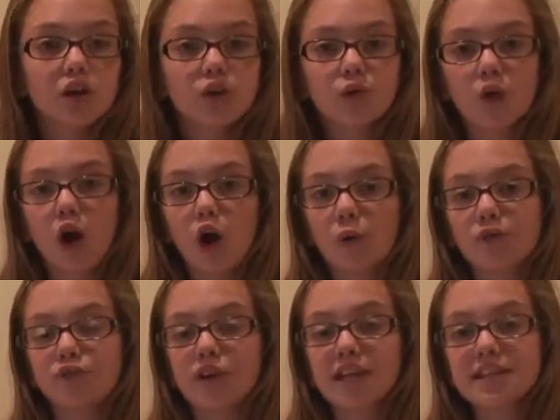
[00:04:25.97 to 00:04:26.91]
grow
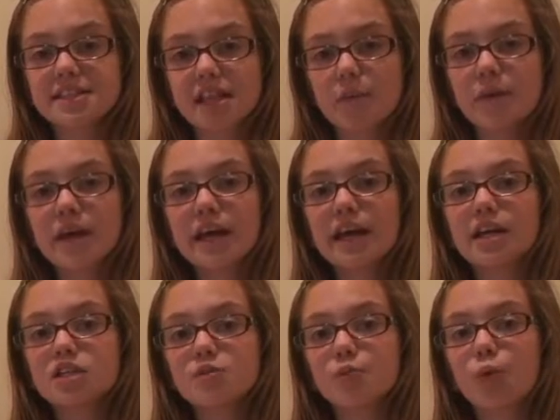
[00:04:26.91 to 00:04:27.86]
and raise them, it
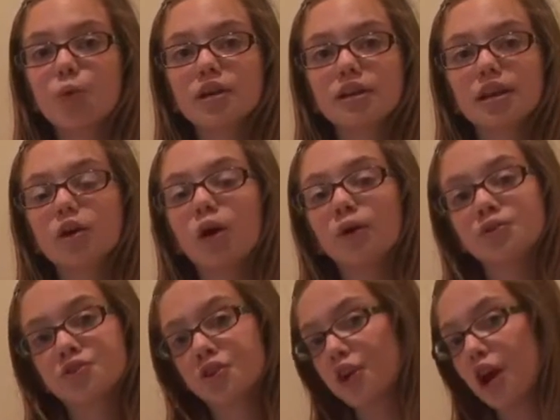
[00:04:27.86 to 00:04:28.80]
is important that the holes
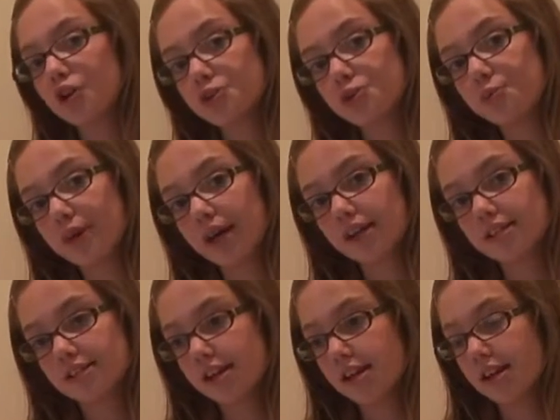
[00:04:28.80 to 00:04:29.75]
are not too big
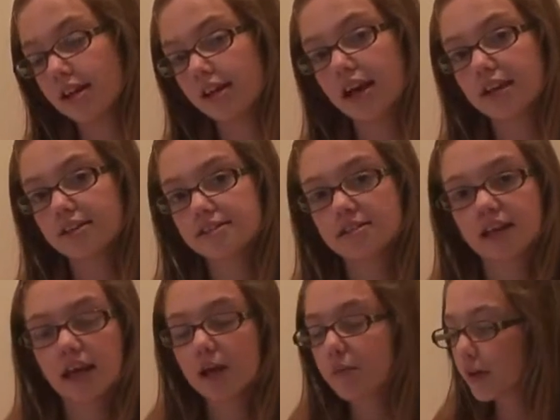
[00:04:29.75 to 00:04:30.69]
as it can
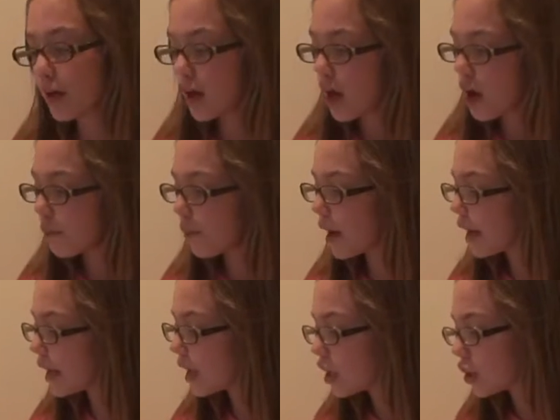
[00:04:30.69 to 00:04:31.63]
escape.
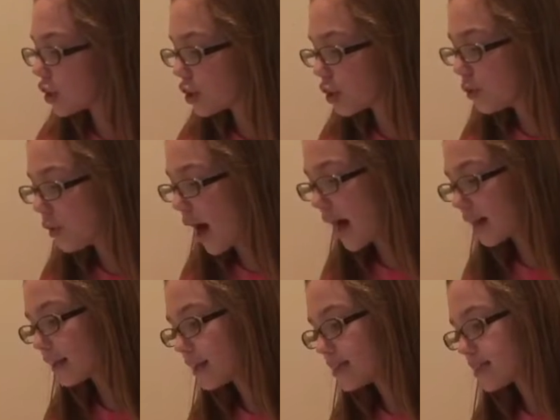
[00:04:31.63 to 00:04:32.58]
But you
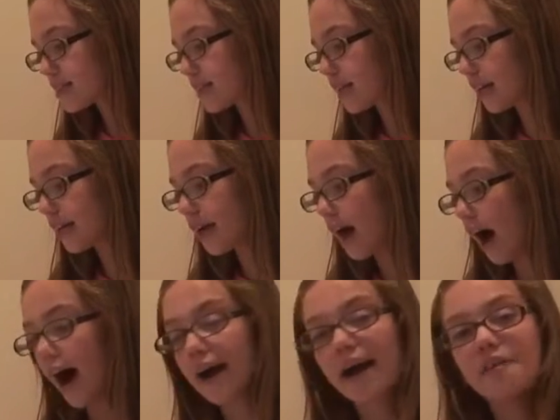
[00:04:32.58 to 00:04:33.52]
at least
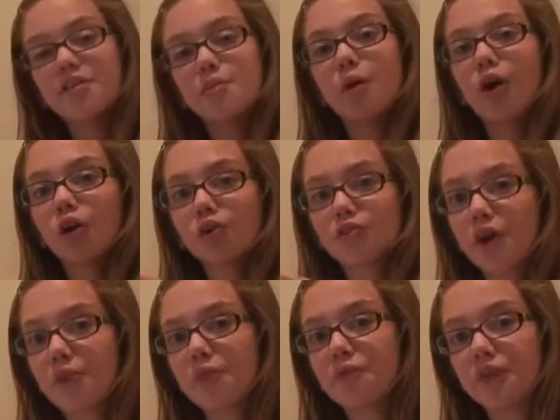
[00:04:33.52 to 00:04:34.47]
I have them all
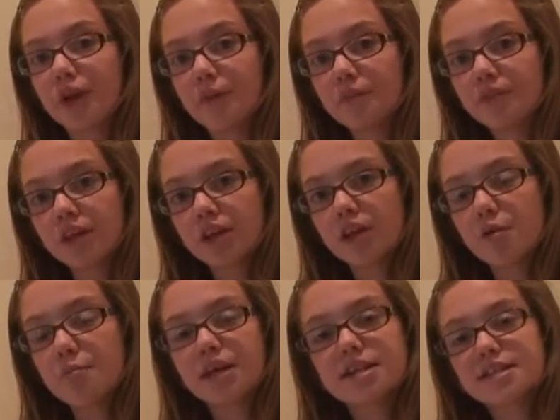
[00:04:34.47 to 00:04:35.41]
around the rim,
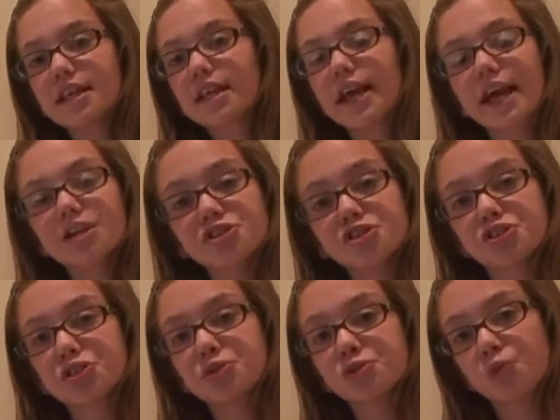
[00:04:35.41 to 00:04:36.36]
because they can't
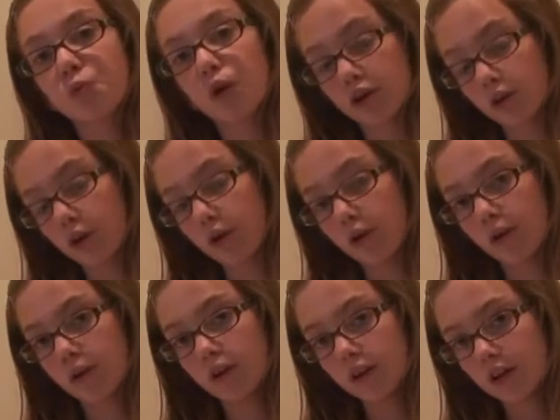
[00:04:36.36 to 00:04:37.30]
just use 1
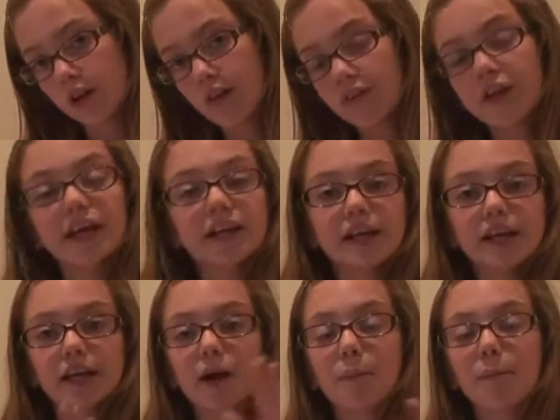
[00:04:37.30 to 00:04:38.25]
hole. They
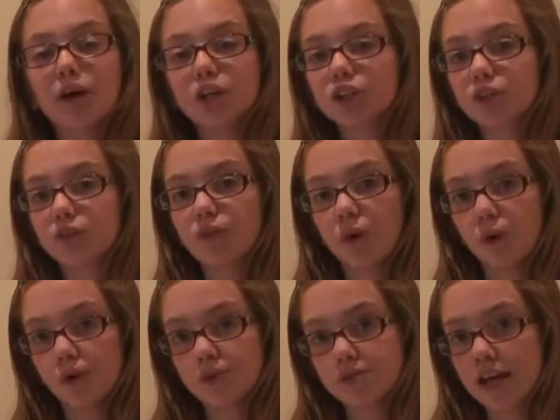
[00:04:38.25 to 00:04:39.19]
need a bunch of
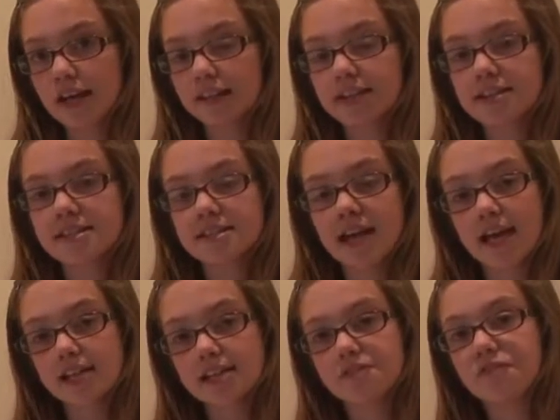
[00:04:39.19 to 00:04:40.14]
holes, at least
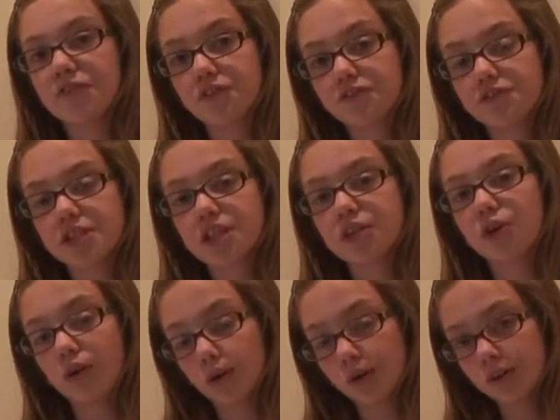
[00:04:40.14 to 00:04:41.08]
10 to 15
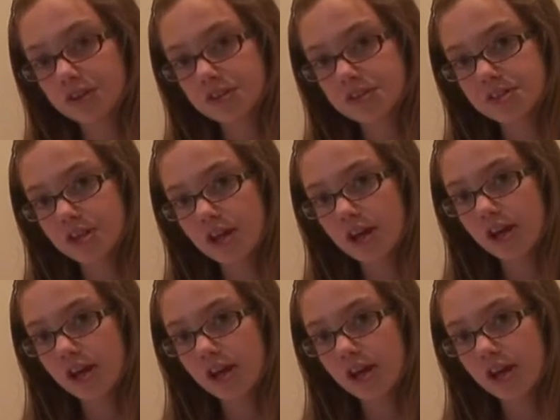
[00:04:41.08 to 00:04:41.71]
holes,